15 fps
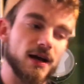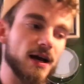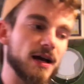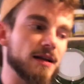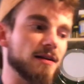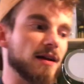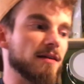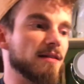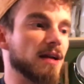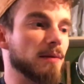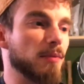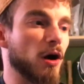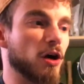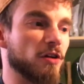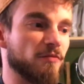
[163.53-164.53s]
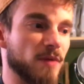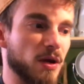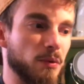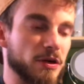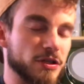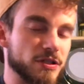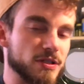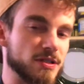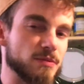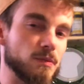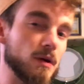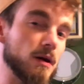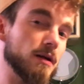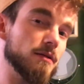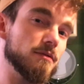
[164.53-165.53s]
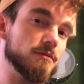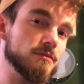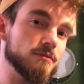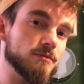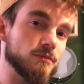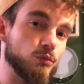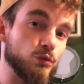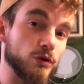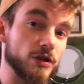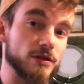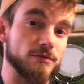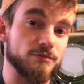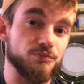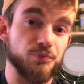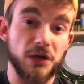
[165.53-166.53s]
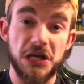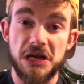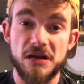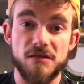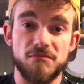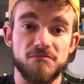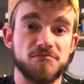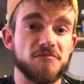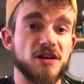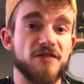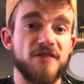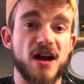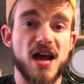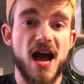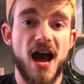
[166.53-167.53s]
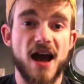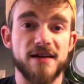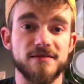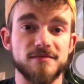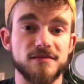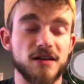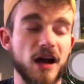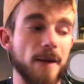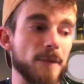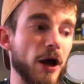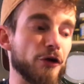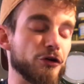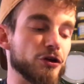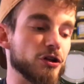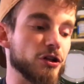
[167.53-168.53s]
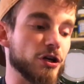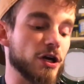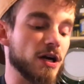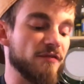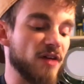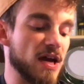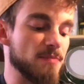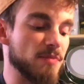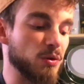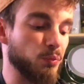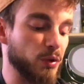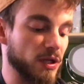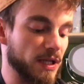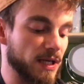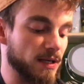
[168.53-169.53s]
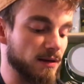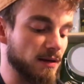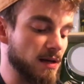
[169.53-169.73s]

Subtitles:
And I think part of me wonders what would be if I had come out earlier, if I had been willing